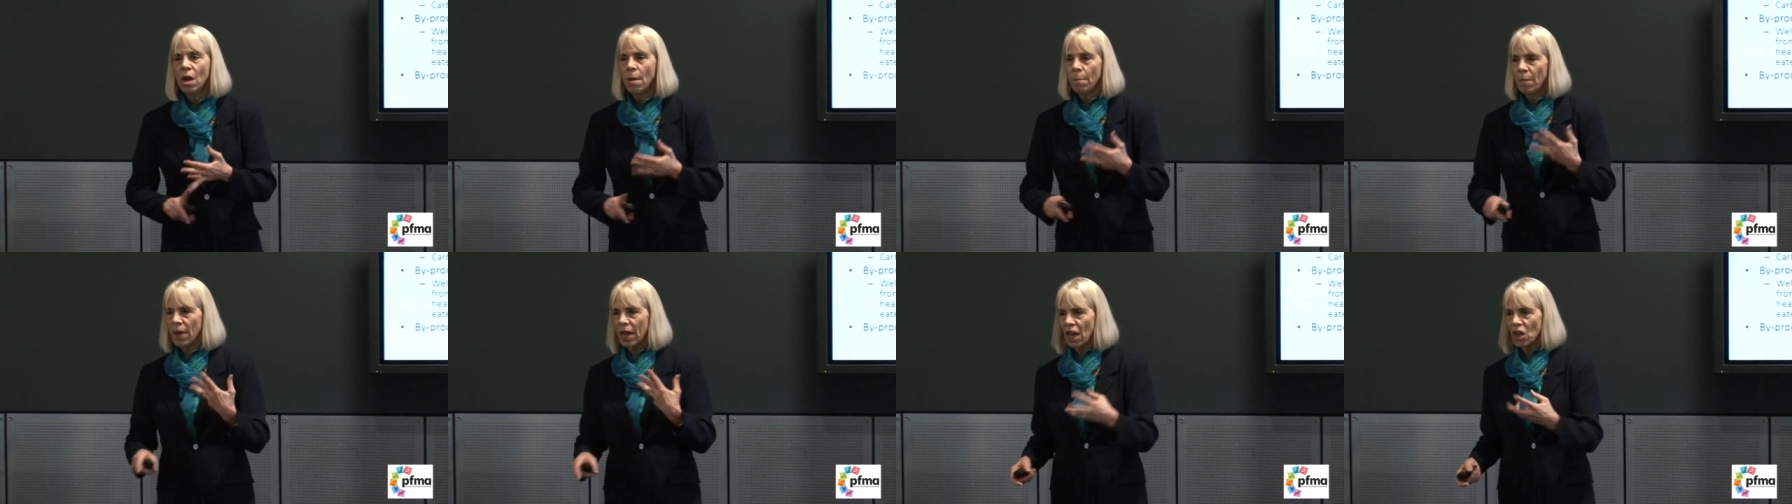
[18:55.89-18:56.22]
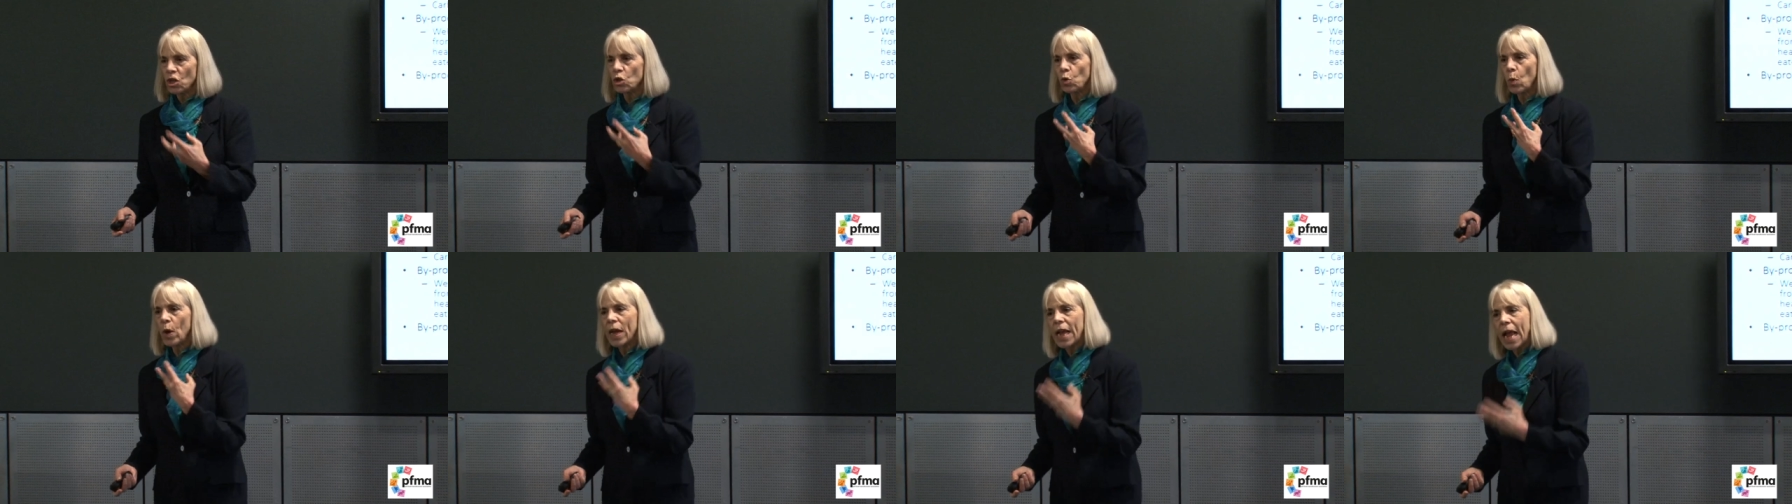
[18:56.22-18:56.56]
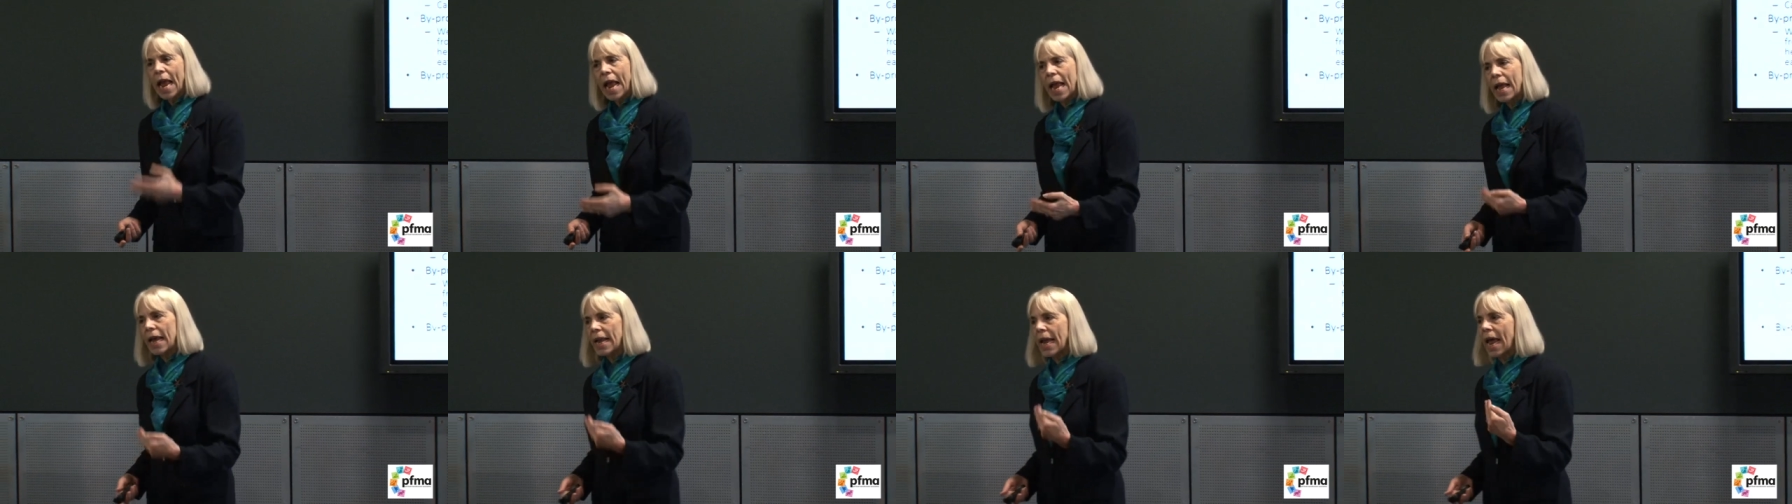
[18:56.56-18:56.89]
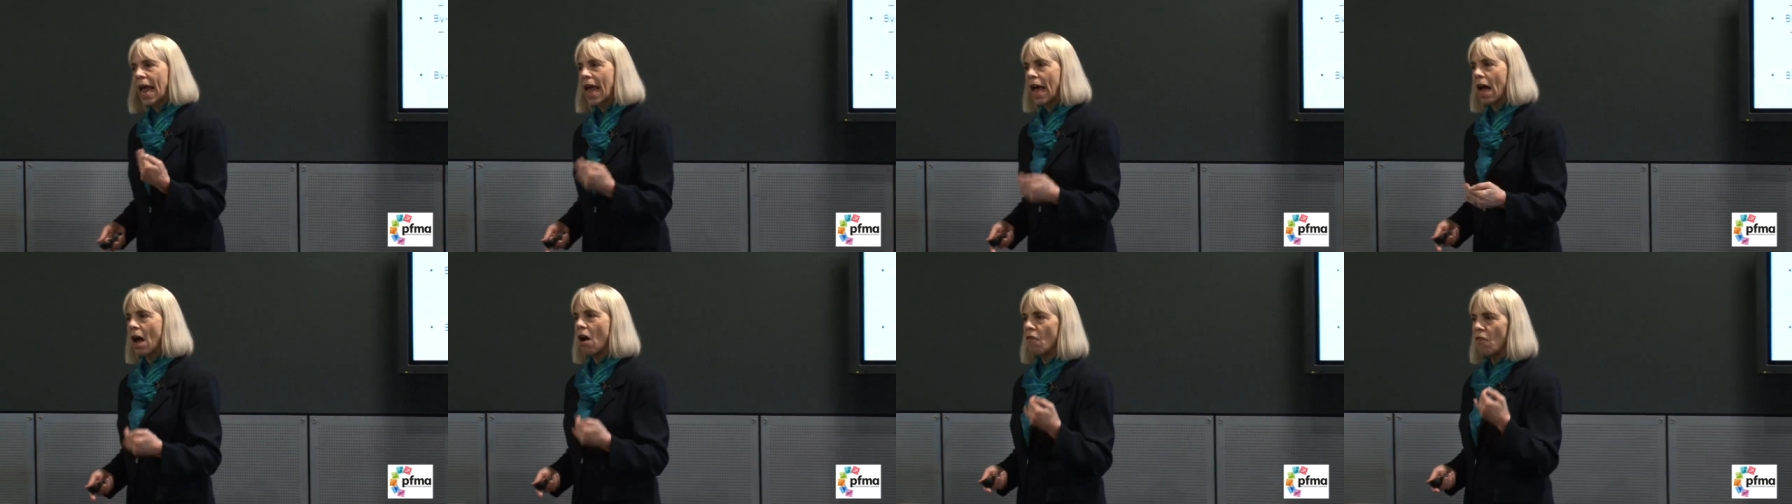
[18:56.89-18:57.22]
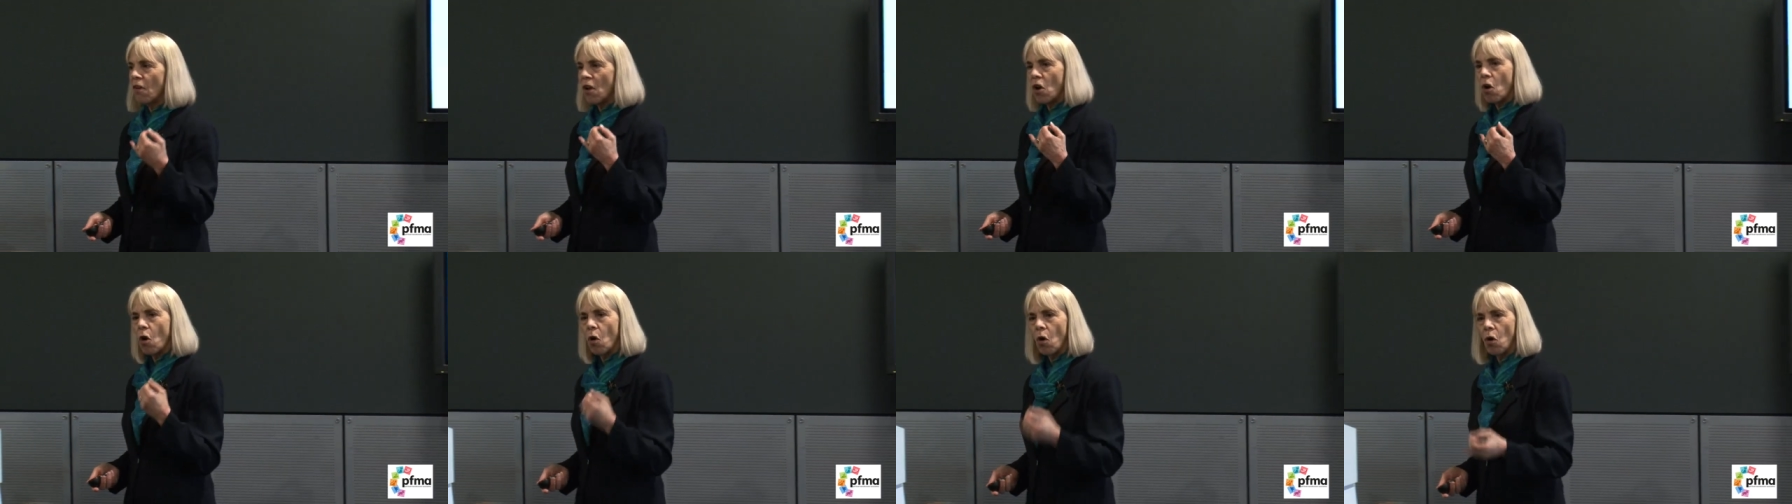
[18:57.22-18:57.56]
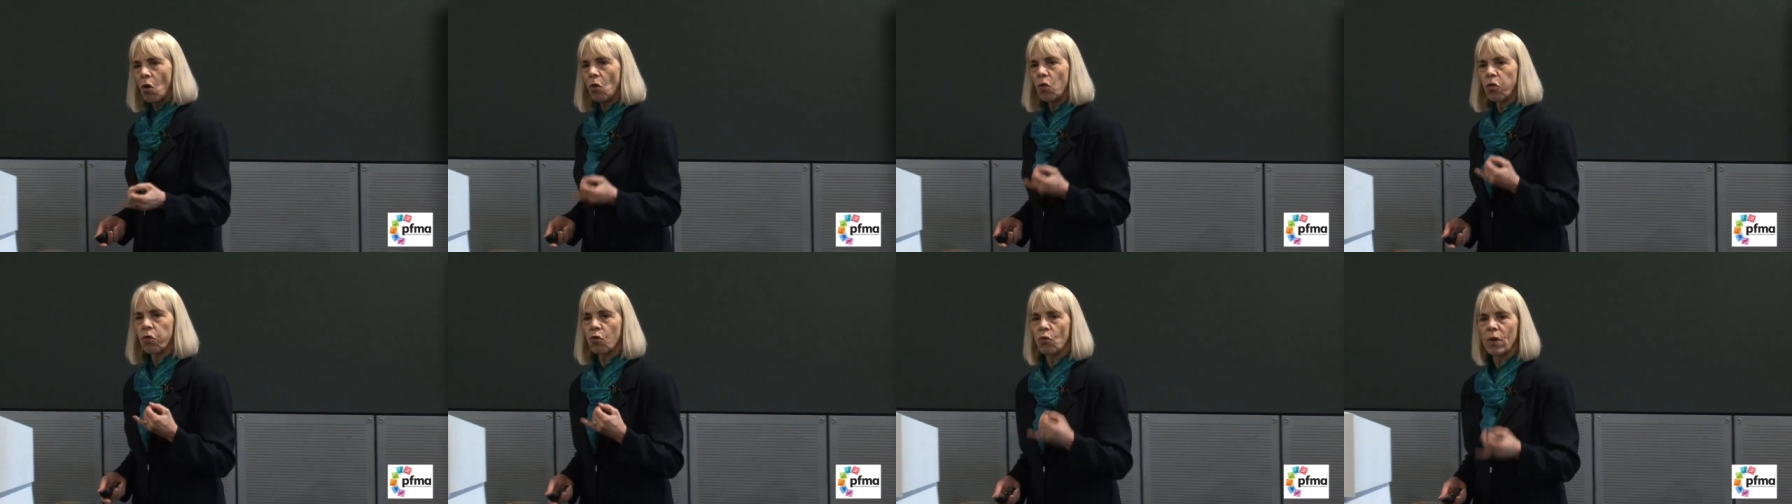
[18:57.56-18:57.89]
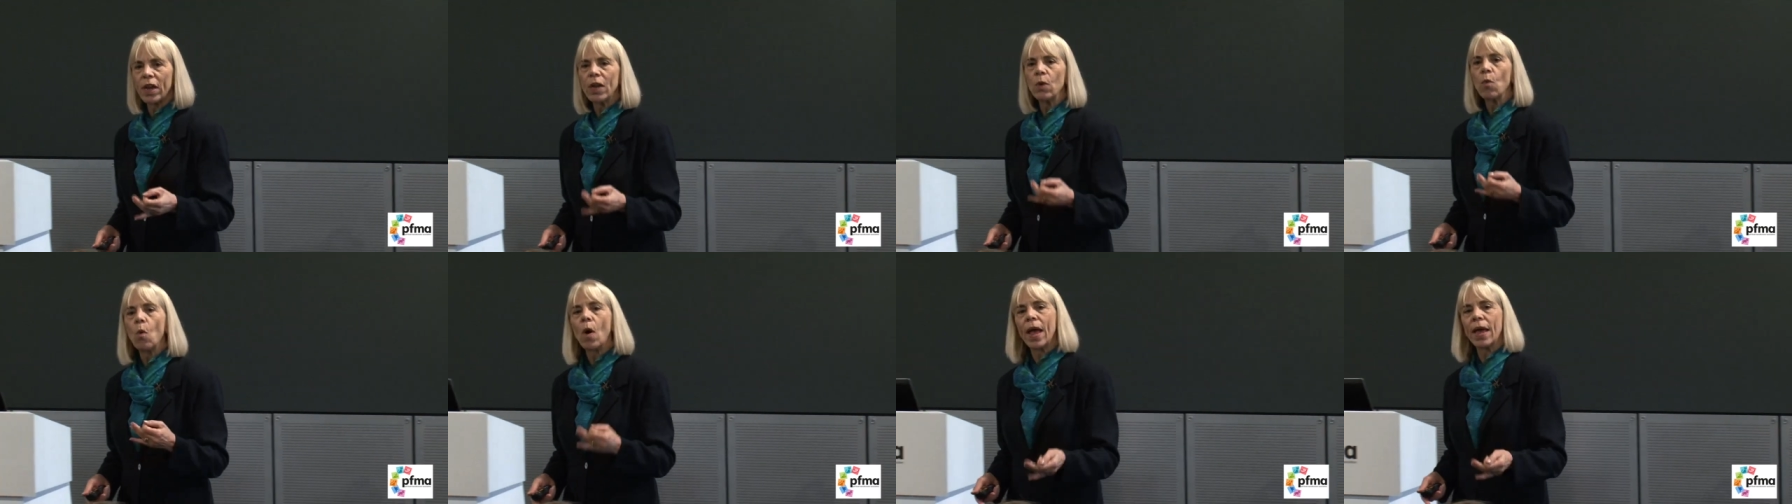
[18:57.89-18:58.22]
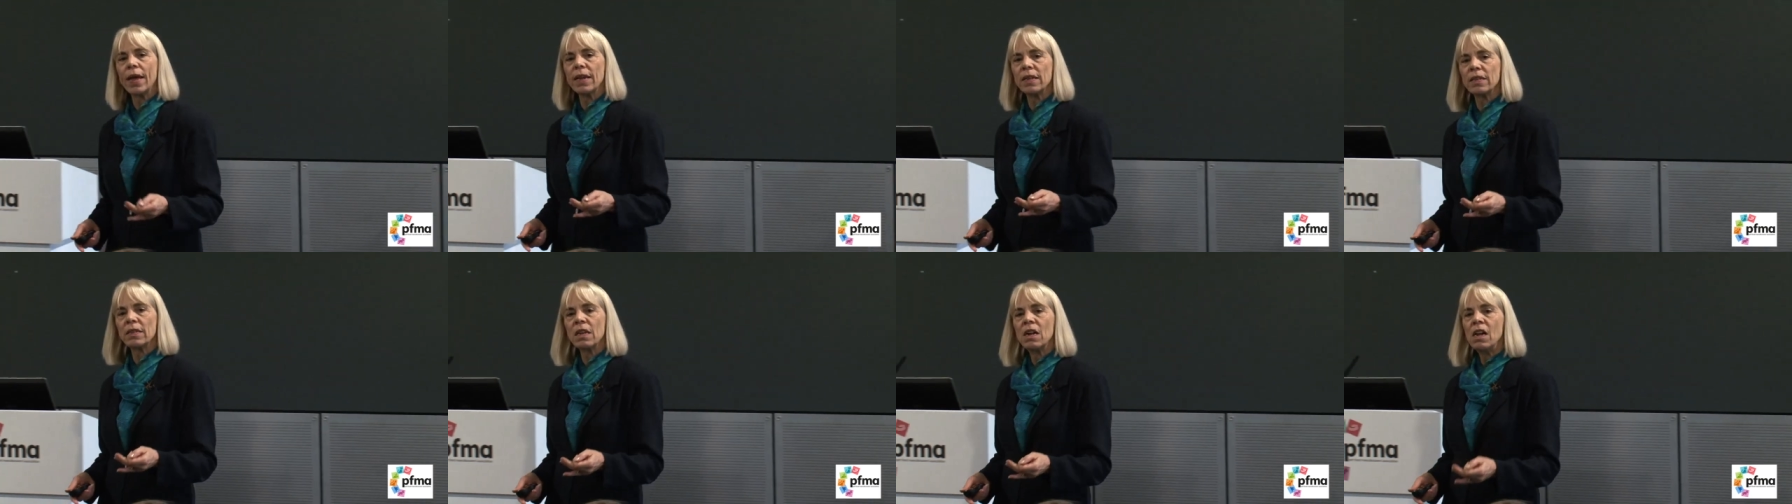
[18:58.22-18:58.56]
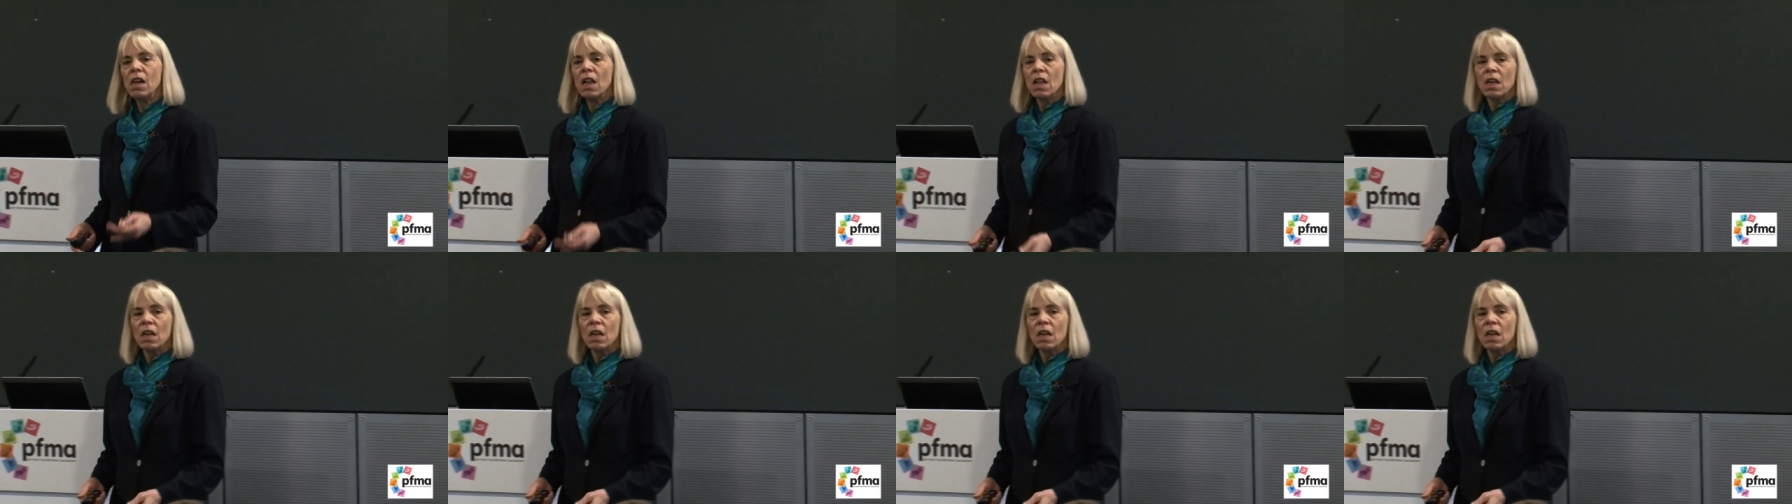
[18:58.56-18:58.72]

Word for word: because we can't have all three ways.